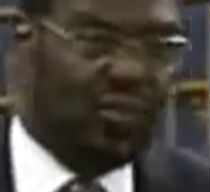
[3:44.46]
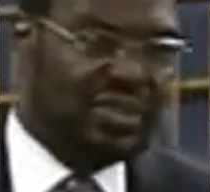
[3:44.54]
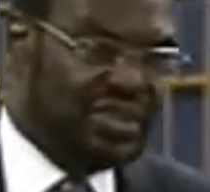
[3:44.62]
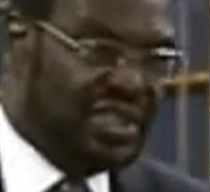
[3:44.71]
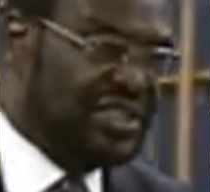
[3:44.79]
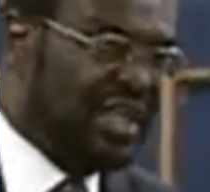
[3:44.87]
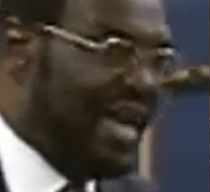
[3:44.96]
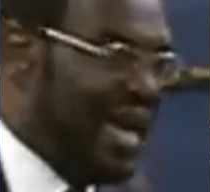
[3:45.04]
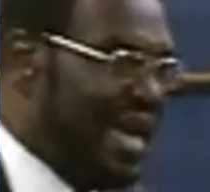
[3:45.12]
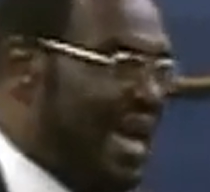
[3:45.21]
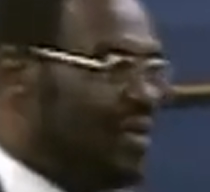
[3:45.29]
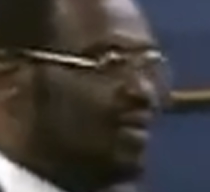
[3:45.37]
would just say,
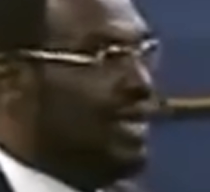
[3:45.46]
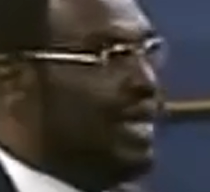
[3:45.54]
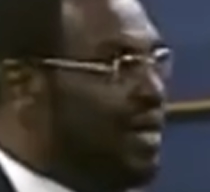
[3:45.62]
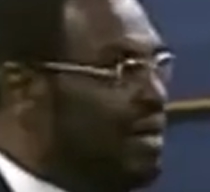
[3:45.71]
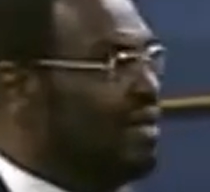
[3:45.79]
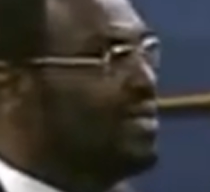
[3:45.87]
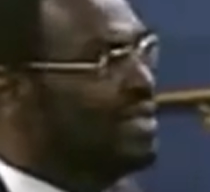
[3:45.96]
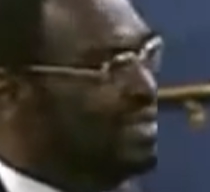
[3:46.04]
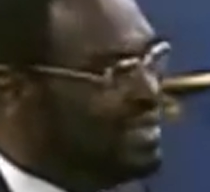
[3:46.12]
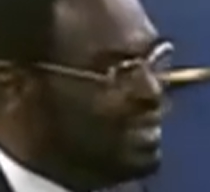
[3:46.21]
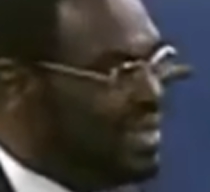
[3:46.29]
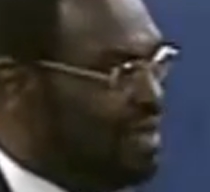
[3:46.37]
Hey, I don't care
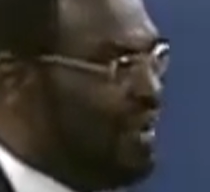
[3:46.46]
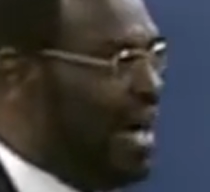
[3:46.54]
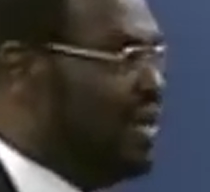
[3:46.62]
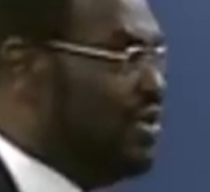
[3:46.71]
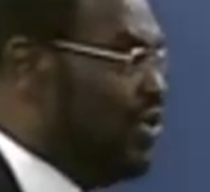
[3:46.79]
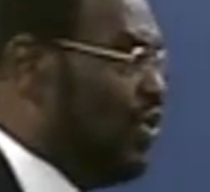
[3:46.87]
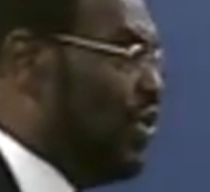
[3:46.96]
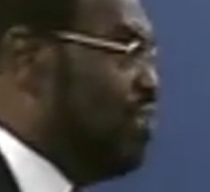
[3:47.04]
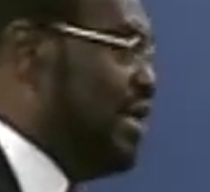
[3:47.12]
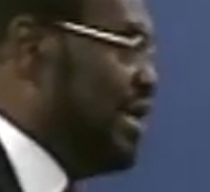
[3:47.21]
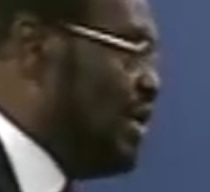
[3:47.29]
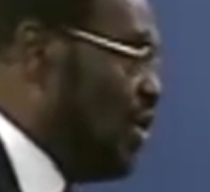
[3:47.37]
about your
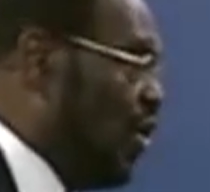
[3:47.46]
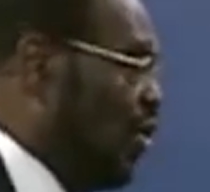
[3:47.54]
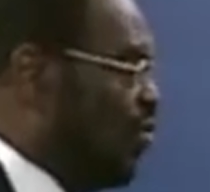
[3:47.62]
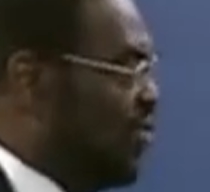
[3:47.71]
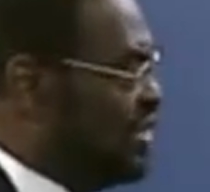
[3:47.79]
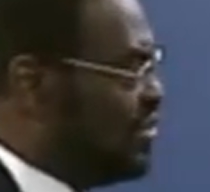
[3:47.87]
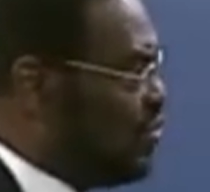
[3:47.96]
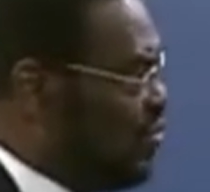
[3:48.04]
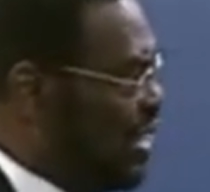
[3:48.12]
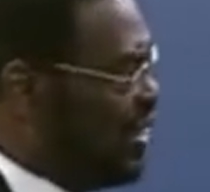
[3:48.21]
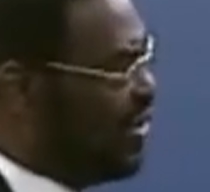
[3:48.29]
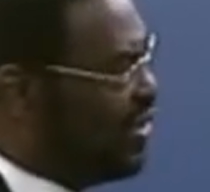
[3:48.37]
being cold this
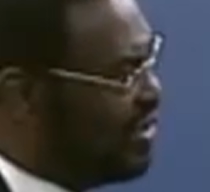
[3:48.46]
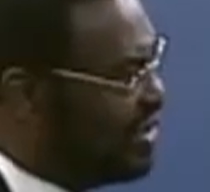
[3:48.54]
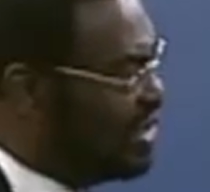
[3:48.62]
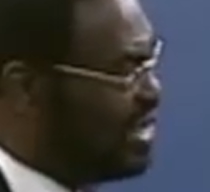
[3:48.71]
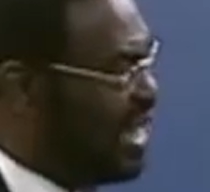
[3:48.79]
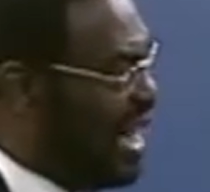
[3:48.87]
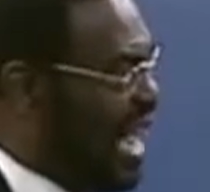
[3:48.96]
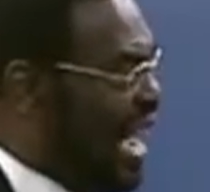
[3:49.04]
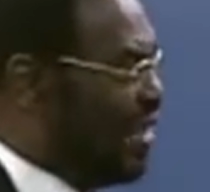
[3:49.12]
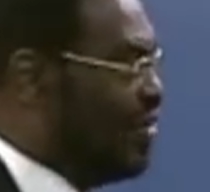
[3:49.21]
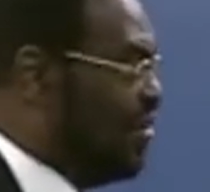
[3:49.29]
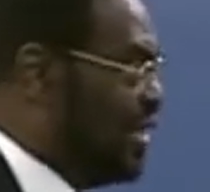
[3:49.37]
winter,
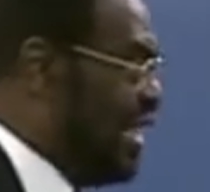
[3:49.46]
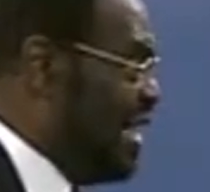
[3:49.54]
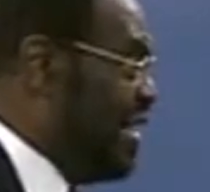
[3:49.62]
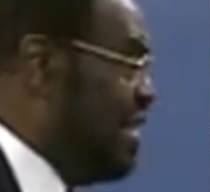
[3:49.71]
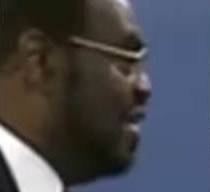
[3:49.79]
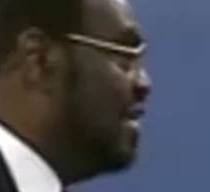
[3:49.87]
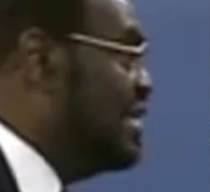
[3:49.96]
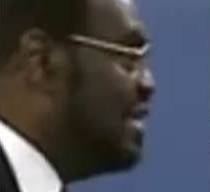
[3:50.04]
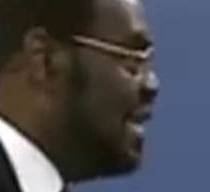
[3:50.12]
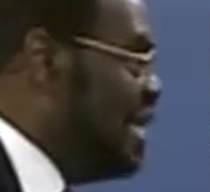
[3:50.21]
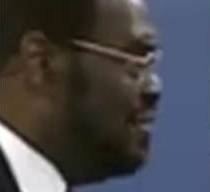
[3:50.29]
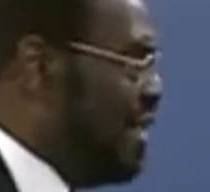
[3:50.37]
I don't care
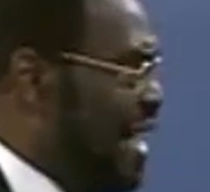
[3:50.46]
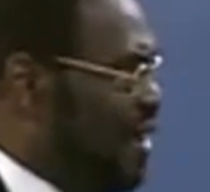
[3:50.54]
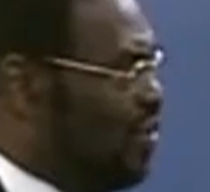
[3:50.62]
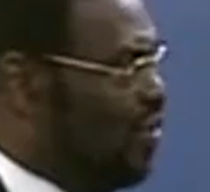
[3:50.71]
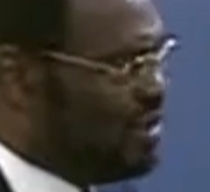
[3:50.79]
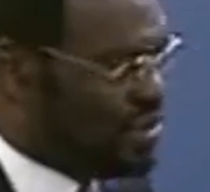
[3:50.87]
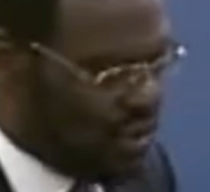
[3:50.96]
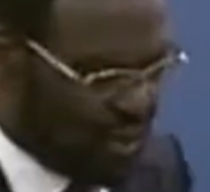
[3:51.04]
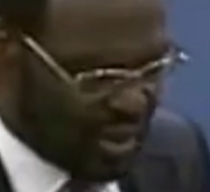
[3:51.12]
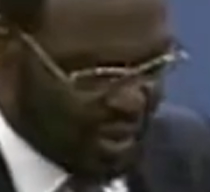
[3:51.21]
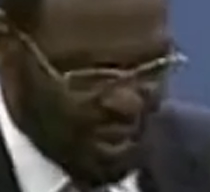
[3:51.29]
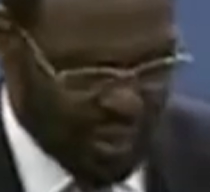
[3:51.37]
about what's going